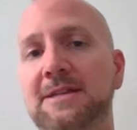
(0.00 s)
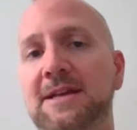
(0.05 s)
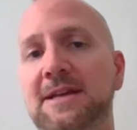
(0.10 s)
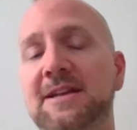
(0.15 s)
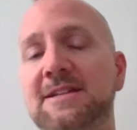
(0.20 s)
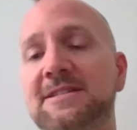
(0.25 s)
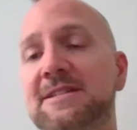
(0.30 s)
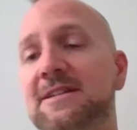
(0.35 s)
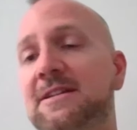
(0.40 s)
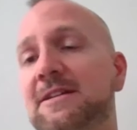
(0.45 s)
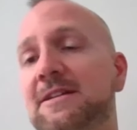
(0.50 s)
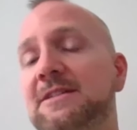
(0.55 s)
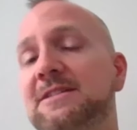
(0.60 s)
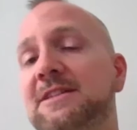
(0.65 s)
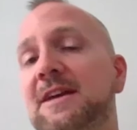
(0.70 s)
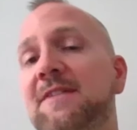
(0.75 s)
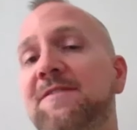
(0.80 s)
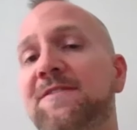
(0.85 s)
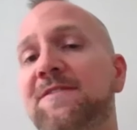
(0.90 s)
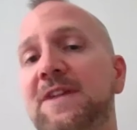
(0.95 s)
and then it's going to
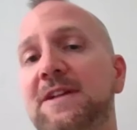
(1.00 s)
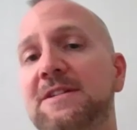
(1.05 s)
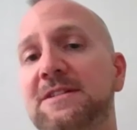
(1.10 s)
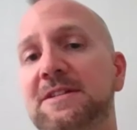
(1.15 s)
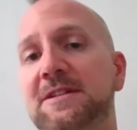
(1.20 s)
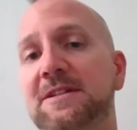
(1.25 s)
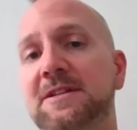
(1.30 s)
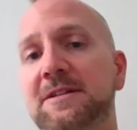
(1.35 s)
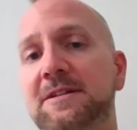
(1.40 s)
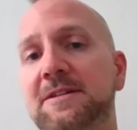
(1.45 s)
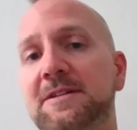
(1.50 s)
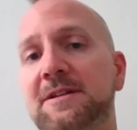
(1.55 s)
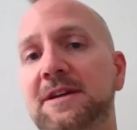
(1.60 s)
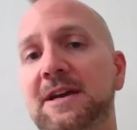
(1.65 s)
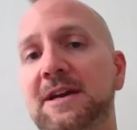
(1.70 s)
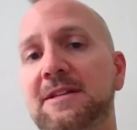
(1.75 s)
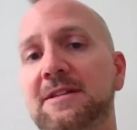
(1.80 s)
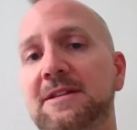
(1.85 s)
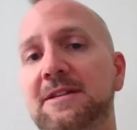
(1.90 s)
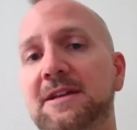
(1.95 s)
contain fentanyl
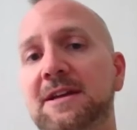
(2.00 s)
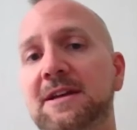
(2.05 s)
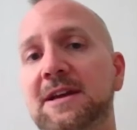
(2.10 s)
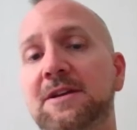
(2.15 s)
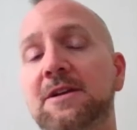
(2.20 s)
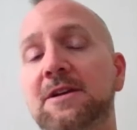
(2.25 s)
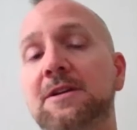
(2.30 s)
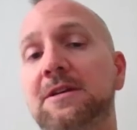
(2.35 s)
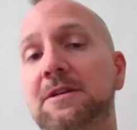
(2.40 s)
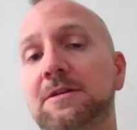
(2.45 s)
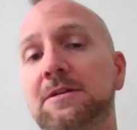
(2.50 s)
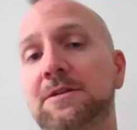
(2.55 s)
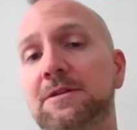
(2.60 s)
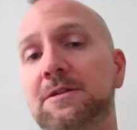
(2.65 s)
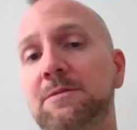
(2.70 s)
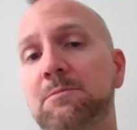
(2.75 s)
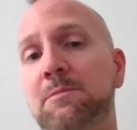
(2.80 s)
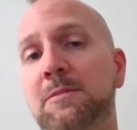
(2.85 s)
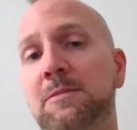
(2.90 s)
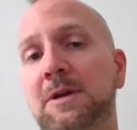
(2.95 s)
and it could kill
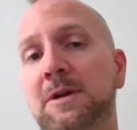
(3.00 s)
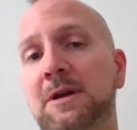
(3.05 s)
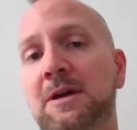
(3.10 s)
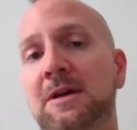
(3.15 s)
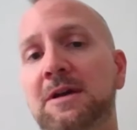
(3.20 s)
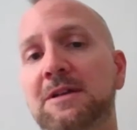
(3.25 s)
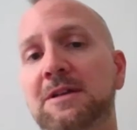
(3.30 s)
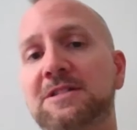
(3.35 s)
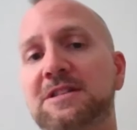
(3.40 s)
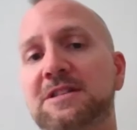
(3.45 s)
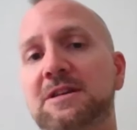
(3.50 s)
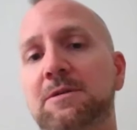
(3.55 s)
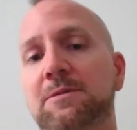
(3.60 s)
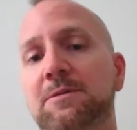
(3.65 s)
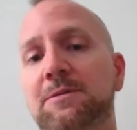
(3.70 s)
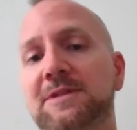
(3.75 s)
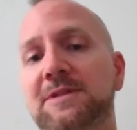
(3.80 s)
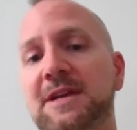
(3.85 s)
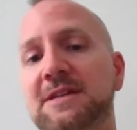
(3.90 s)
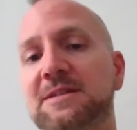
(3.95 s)
them.
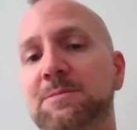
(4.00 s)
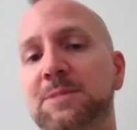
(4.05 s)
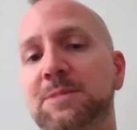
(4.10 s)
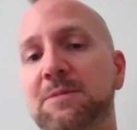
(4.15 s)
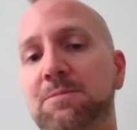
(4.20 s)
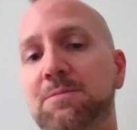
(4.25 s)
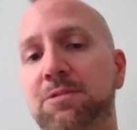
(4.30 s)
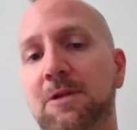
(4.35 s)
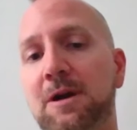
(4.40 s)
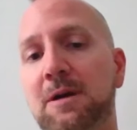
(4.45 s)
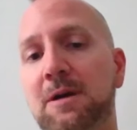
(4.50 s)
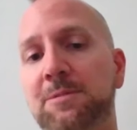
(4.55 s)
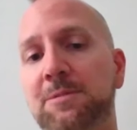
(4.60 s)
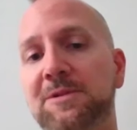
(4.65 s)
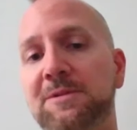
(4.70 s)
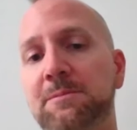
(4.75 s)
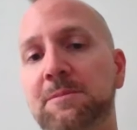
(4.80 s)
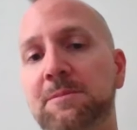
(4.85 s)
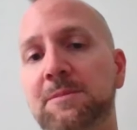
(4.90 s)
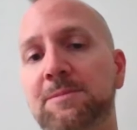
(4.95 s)
So that's a big
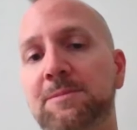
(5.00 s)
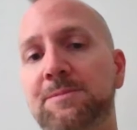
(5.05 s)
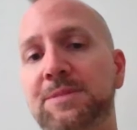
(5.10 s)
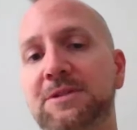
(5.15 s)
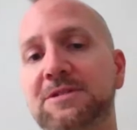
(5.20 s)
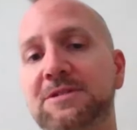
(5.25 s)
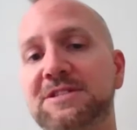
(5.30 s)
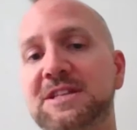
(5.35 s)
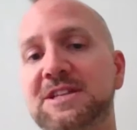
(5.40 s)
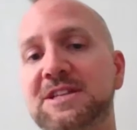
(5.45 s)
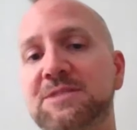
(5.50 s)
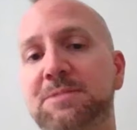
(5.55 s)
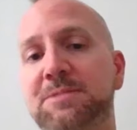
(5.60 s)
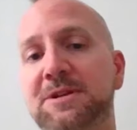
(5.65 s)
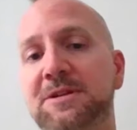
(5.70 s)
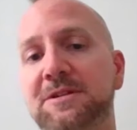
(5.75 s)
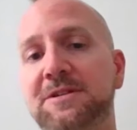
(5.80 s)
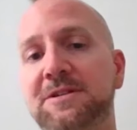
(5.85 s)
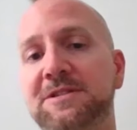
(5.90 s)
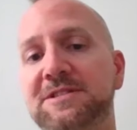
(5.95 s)
problem because these
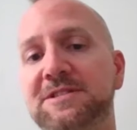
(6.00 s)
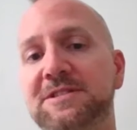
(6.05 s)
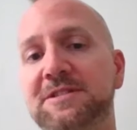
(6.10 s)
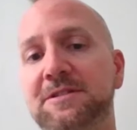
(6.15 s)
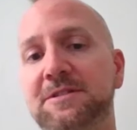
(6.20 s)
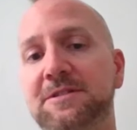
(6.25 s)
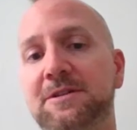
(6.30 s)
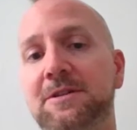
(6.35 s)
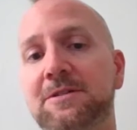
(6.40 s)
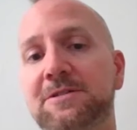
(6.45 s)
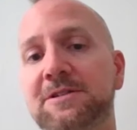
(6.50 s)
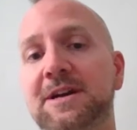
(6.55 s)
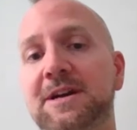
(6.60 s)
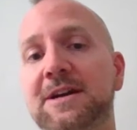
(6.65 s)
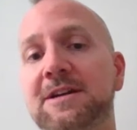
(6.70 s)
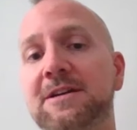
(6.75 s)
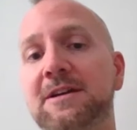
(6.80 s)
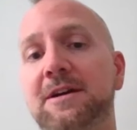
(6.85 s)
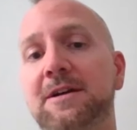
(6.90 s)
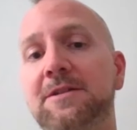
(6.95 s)
pills look
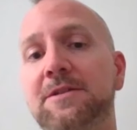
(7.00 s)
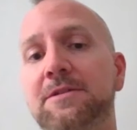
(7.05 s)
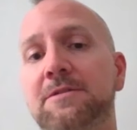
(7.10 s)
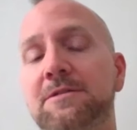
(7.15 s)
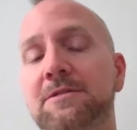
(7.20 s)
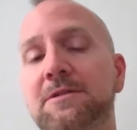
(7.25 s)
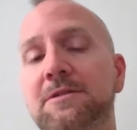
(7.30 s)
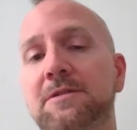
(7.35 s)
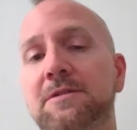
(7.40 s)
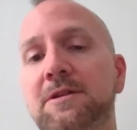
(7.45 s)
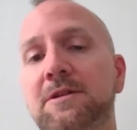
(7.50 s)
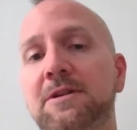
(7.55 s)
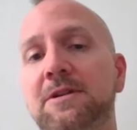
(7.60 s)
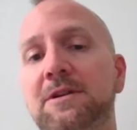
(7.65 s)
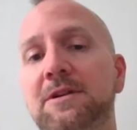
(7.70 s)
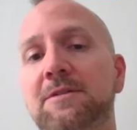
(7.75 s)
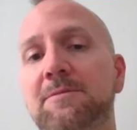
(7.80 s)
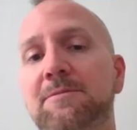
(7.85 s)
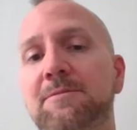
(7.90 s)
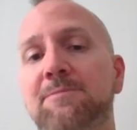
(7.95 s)
like other
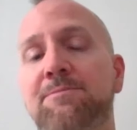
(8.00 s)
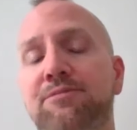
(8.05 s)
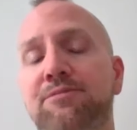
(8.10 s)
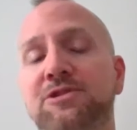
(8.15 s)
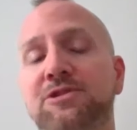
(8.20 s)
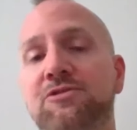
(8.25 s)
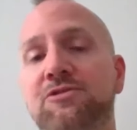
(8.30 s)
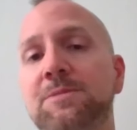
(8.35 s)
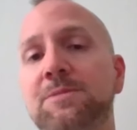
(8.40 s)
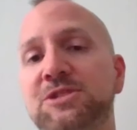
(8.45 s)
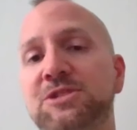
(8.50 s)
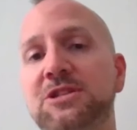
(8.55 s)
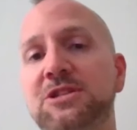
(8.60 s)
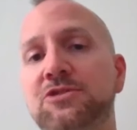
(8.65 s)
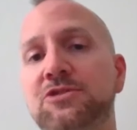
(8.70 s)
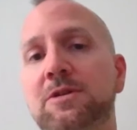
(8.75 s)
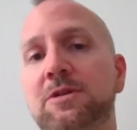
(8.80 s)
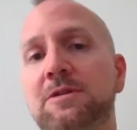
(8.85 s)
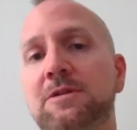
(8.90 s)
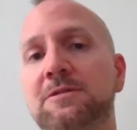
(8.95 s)
prescription
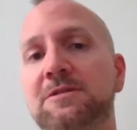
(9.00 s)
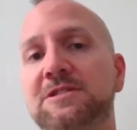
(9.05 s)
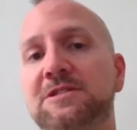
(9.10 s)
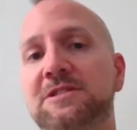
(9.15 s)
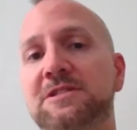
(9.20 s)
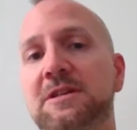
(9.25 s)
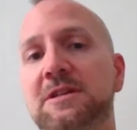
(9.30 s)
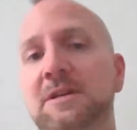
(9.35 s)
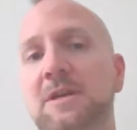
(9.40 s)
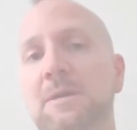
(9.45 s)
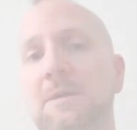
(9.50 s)
drugs.